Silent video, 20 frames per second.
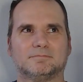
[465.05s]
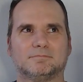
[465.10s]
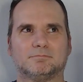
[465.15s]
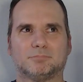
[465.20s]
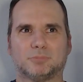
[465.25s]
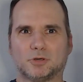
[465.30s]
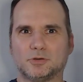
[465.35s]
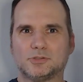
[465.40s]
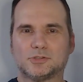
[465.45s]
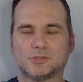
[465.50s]

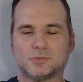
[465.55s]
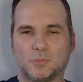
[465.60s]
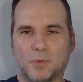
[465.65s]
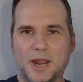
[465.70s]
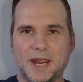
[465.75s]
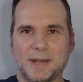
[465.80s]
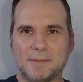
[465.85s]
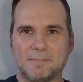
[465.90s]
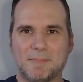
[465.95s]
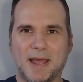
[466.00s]
Bruce
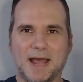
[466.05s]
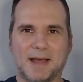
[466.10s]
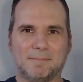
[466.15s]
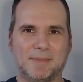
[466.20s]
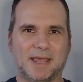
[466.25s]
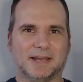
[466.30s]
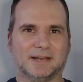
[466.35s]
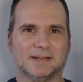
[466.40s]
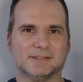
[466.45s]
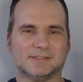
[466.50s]
Wayne
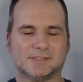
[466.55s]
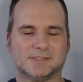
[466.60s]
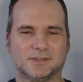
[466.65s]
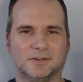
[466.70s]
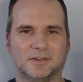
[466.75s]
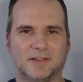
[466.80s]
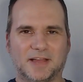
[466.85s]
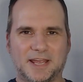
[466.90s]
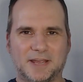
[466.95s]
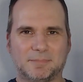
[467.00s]
Batman is
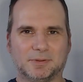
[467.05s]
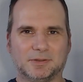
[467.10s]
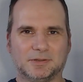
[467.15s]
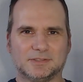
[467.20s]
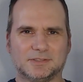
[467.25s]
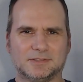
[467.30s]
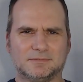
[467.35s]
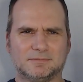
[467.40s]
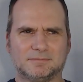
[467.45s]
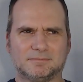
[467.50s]
still
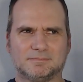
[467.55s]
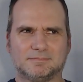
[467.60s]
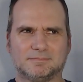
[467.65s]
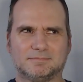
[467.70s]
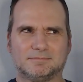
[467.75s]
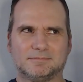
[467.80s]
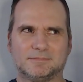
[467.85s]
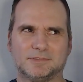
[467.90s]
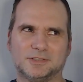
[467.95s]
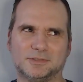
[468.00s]
able
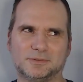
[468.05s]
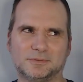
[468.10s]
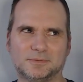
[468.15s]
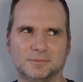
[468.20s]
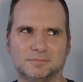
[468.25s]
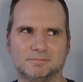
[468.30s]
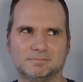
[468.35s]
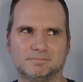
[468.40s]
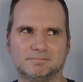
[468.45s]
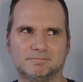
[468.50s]

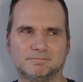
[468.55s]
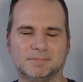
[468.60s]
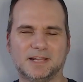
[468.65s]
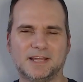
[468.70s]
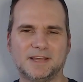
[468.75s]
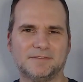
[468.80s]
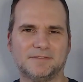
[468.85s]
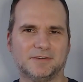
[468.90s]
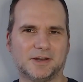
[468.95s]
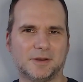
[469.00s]
to
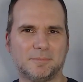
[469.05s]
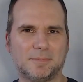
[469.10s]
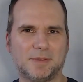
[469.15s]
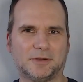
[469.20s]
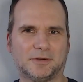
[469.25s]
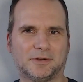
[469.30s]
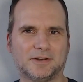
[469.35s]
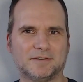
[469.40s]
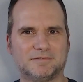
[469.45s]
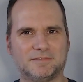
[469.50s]
live and
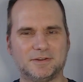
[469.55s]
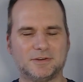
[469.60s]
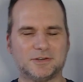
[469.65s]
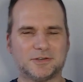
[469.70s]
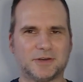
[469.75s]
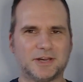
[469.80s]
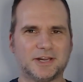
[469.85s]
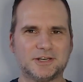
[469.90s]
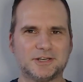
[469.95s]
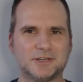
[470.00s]
appear in
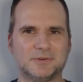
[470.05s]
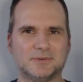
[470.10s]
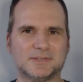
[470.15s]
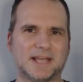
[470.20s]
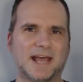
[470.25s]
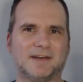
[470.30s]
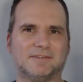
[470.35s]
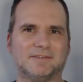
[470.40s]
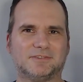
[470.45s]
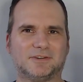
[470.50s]
future issues
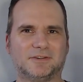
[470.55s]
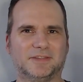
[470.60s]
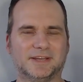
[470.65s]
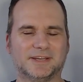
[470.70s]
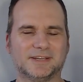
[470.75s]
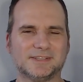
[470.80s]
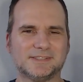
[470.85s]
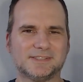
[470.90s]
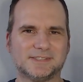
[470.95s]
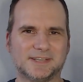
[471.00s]
after
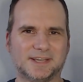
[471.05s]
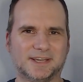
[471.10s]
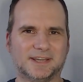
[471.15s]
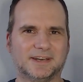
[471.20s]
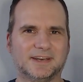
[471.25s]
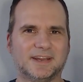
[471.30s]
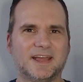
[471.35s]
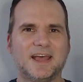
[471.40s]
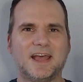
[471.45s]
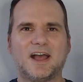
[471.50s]
this.
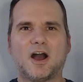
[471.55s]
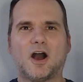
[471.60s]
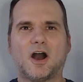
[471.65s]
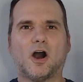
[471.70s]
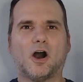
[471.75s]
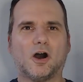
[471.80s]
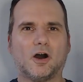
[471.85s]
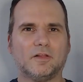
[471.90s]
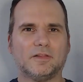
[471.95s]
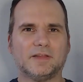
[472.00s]
And
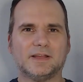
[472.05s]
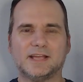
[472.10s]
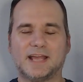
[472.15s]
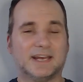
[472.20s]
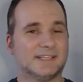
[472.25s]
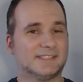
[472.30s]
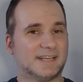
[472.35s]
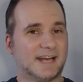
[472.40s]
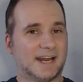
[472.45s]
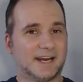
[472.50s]
all it, and
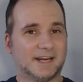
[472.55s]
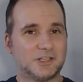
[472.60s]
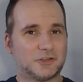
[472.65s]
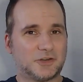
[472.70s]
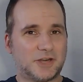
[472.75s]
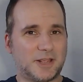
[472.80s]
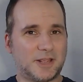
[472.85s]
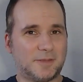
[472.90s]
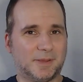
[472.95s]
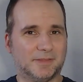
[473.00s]
it's not a
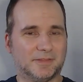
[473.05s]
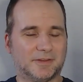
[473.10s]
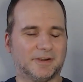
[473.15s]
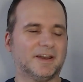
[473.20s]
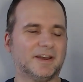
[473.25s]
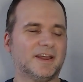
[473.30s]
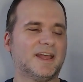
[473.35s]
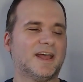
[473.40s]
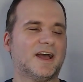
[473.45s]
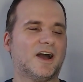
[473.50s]
dream either.
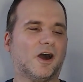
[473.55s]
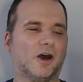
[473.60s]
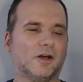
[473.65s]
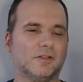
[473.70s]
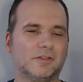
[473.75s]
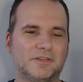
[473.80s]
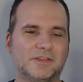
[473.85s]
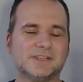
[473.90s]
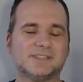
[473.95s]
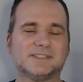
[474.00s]
All
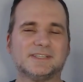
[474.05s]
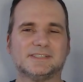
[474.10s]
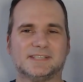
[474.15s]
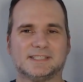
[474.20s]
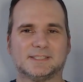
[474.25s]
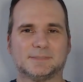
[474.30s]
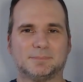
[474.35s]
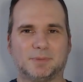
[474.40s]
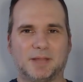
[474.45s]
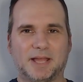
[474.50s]
of this is
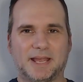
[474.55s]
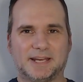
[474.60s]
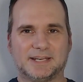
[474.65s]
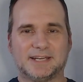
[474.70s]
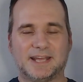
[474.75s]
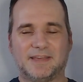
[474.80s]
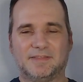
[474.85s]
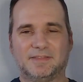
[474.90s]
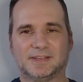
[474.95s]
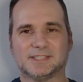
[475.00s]
explained
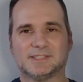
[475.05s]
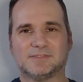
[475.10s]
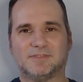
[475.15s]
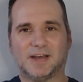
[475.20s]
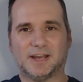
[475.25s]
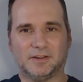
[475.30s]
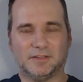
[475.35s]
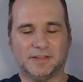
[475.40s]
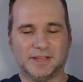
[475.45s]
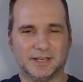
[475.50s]
in this
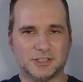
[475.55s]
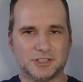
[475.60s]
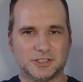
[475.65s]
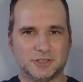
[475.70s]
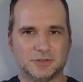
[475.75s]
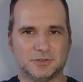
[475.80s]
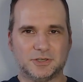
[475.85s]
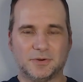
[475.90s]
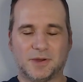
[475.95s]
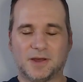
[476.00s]
final issue
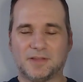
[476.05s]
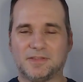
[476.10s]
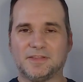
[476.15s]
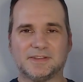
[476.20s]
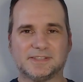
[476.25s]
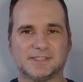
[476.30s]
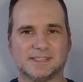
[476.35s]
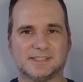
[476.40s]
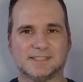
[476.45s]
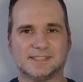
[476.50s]
too. I think
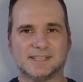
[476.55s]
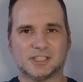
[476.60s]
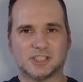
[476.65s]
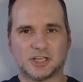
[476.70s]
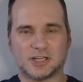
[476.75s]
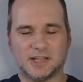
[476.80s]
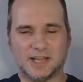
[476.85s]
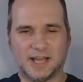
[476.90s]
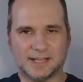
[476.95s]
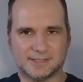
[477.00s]
this is such a
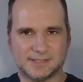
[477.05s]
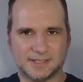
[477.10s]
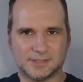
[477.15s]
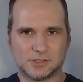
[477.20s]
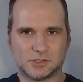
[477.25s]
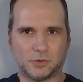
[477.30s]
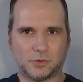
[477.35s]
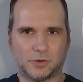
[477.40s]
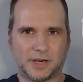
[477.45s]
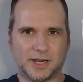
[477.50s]
classic
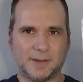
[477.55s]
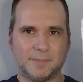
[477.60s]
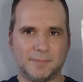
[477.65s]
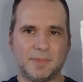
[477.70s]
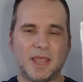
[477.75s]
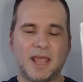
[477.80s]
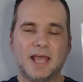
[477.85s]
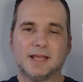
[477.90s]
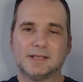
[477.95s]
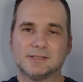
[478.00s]
story.
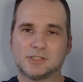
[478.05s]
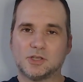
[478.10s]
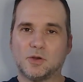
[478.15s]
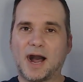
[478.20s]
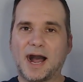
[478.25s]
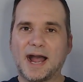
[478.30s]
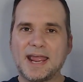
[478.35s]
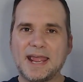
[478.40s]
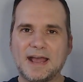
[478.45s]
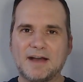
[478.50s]
So
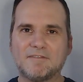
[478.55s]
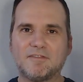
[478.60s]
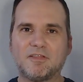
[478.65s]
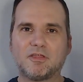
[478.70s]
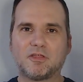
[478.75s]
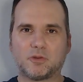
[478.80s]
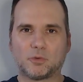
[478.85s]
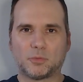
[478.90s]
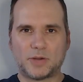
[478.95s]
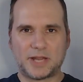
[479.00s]
I have
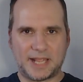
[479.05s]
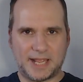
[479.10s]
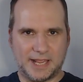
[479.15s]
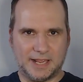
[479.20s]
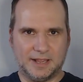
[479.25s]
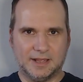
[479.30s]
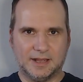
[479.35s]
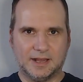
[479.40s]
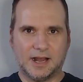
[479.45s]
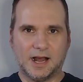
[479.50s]

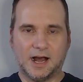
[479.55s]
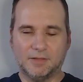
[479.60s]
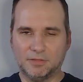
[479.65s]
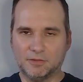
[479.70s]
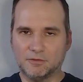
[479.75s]
three of the